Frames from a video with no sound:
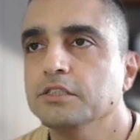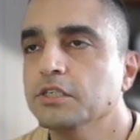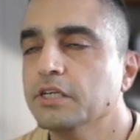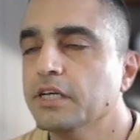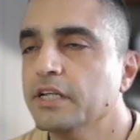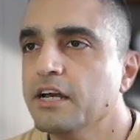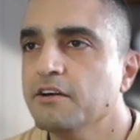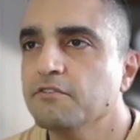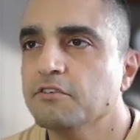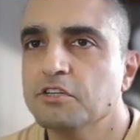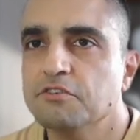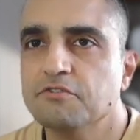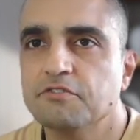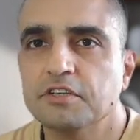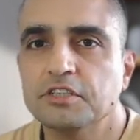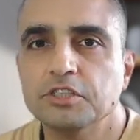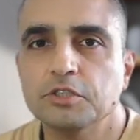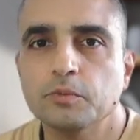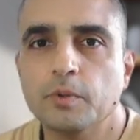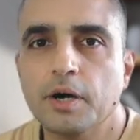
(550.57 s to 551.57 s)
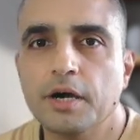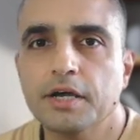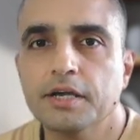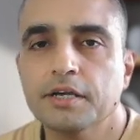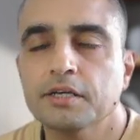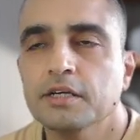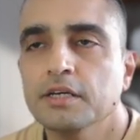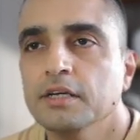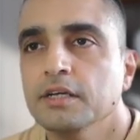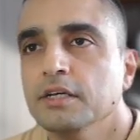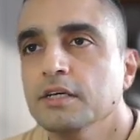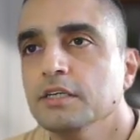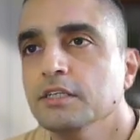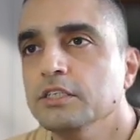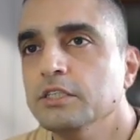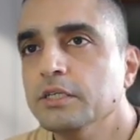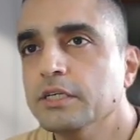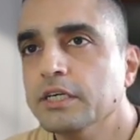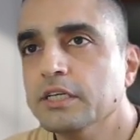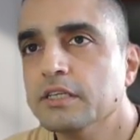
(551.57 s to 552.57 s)
you can have a different UI.
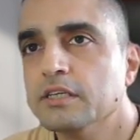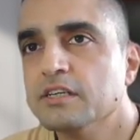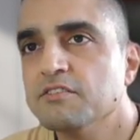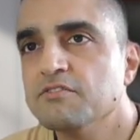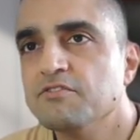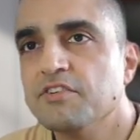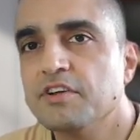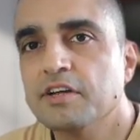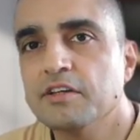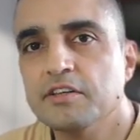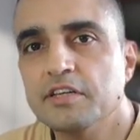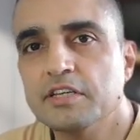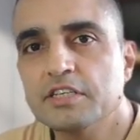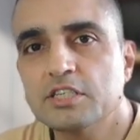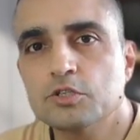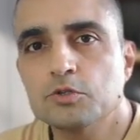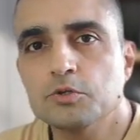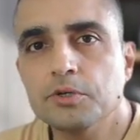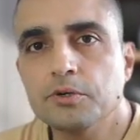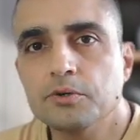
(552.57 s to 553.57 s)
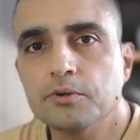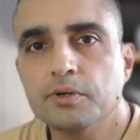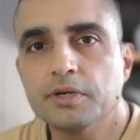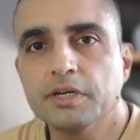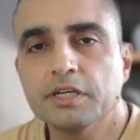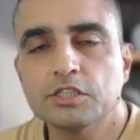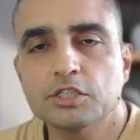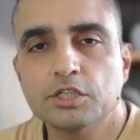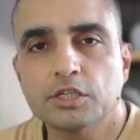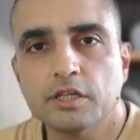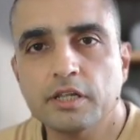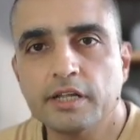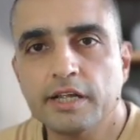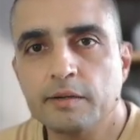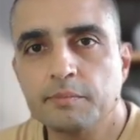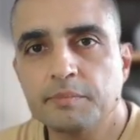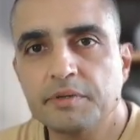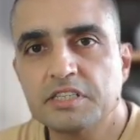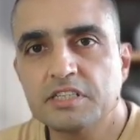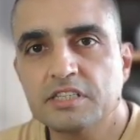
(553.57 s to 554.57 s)
You can configure this to your internal
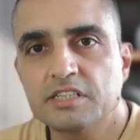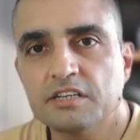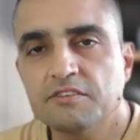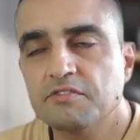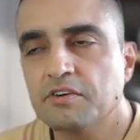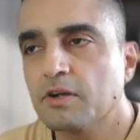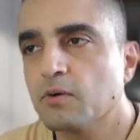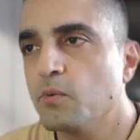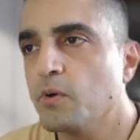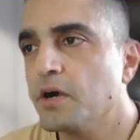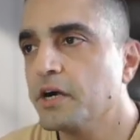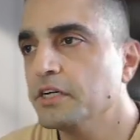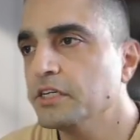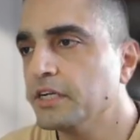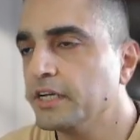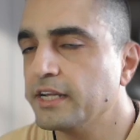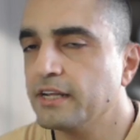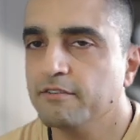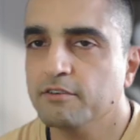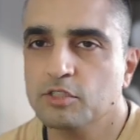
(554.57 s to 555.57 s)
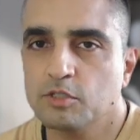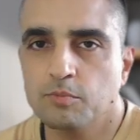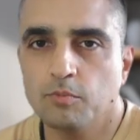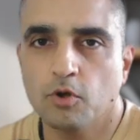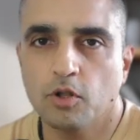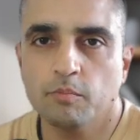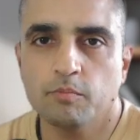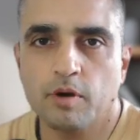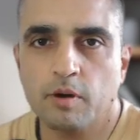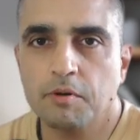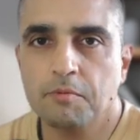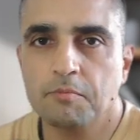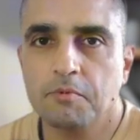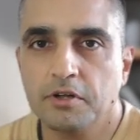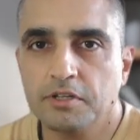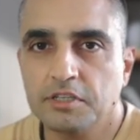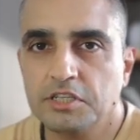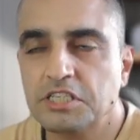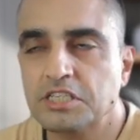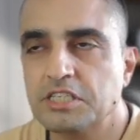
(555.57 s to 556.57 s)
help desk if required. You can have a small pop-up
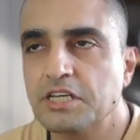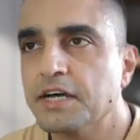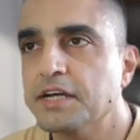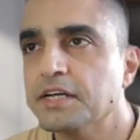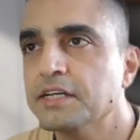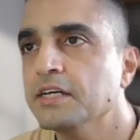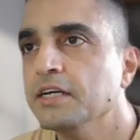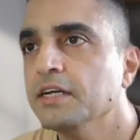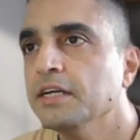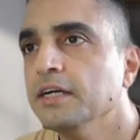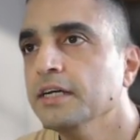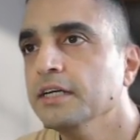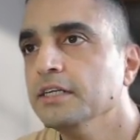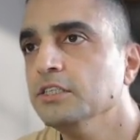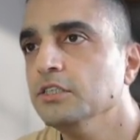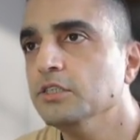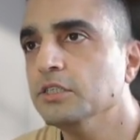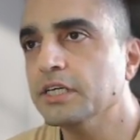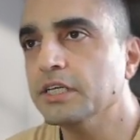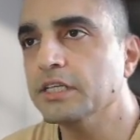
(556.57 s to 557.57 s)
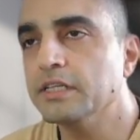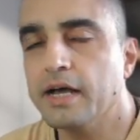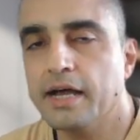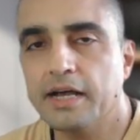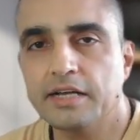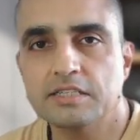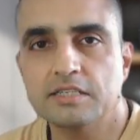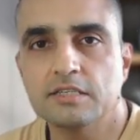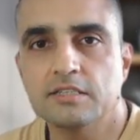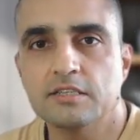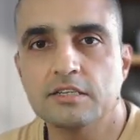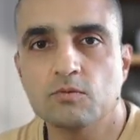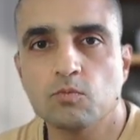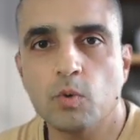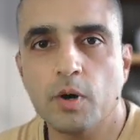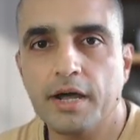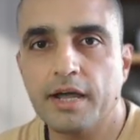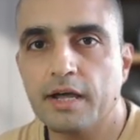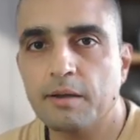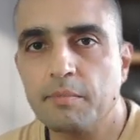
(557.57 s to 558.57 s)
on the side. You can access it
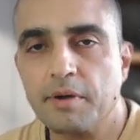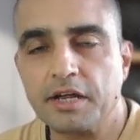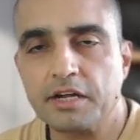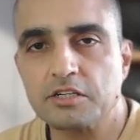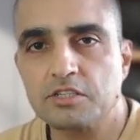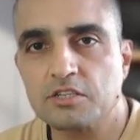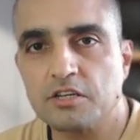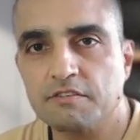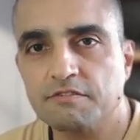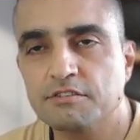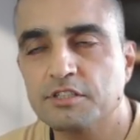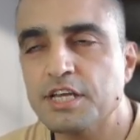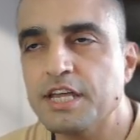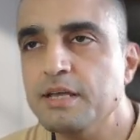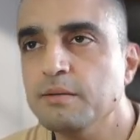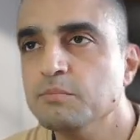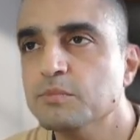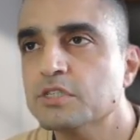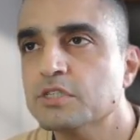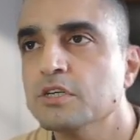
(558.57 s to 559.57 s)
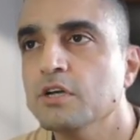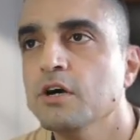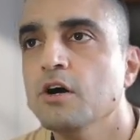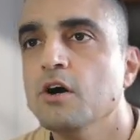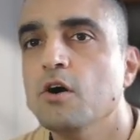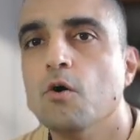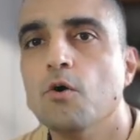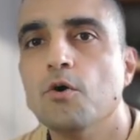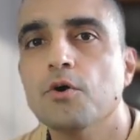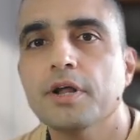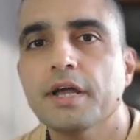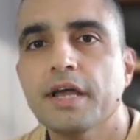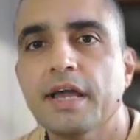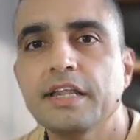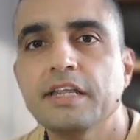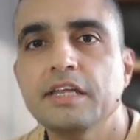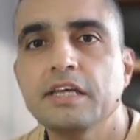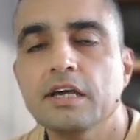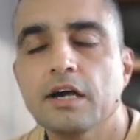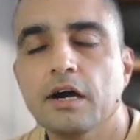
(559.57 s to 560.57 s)
via Microsoft Teams or
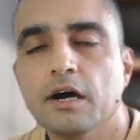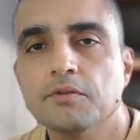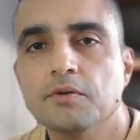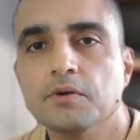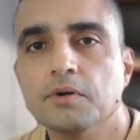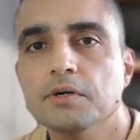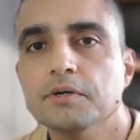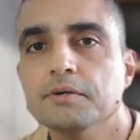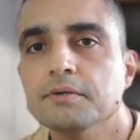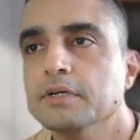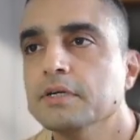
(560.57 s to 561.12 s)
any other